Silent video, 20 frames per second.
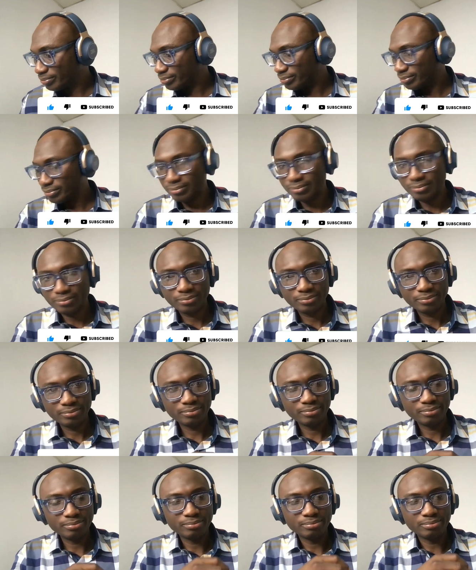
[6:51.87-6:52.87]

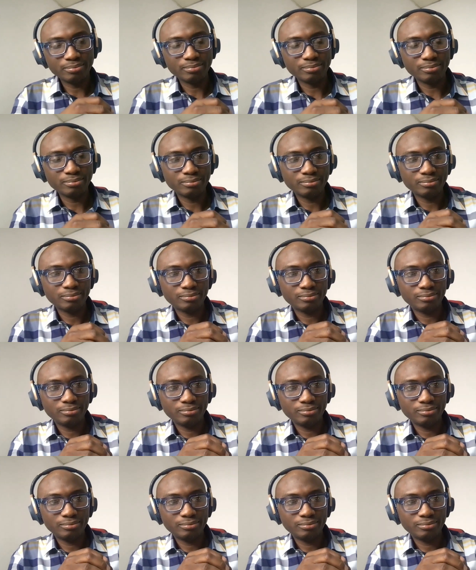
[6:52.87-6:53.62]
Nobody speaks.